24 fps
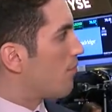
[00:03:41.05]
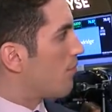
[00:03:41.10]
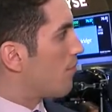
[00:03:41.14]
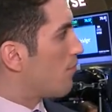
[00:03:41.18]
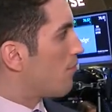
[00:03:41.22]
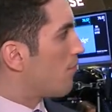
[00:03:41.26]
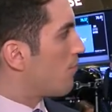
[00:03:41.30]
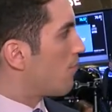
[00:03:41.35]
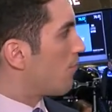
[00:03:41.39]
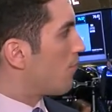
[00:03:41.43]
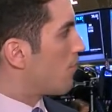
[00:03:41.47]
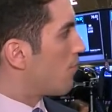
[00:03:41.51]

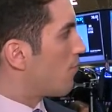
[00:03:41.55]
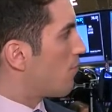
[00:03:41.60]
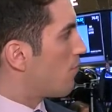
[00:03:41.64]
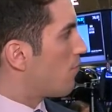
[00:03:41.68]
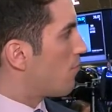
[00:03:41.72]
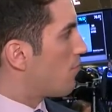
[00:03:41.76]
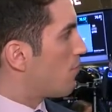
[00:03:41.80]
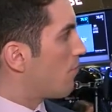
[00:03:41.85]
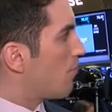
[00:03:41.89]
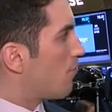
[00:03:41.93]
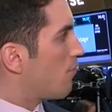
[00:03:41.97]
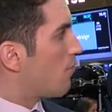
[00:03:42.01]

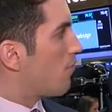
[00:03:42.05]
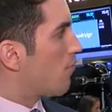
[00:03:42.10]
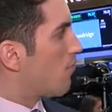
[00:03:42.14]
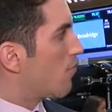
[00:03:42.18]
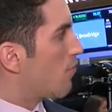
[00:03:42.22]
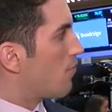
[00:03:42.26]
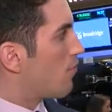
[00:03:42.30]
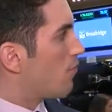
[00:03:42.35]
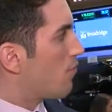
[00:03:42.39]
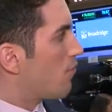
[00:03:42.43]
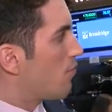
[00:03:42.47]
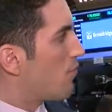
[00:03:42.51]

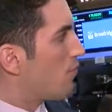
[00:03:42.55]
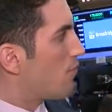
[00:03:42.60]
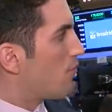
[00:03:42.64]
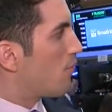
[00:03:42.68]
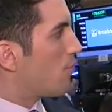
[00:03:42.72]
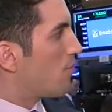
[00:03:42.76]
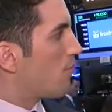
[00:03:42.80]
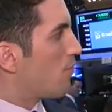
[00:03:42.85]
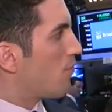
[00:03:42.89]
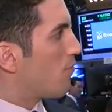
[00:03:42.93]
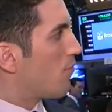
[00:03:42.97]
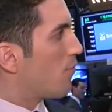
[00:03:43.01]

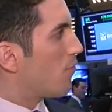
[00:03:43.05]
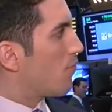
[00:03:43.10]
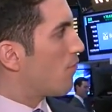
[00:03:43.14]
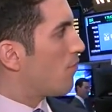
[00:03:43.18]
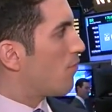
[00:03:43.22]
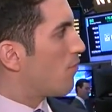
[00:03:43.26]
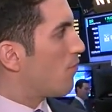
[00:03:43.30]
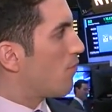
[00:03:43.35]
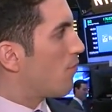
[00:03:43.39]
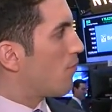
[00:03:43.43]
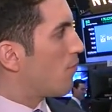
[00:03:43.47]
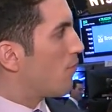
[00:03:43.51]

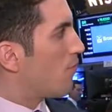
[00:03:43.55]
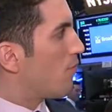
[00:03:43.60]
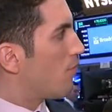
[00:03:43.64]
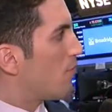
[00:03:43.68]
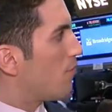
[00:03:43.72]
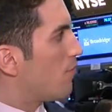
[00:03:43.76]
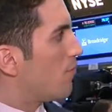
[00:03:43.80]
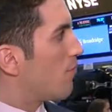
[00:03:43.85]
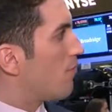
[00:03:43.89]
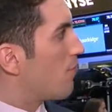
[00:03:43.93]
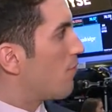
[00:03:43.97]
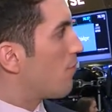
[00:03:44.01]

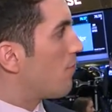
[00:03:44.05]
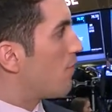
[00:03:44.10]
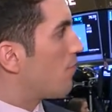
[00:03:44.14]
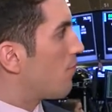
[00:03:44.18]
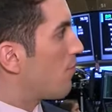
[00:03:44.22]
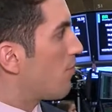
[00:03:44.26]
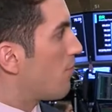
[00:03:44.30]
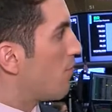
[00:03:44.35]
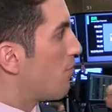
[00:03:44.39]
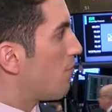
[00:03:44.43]
No words are spoken by the person on screen.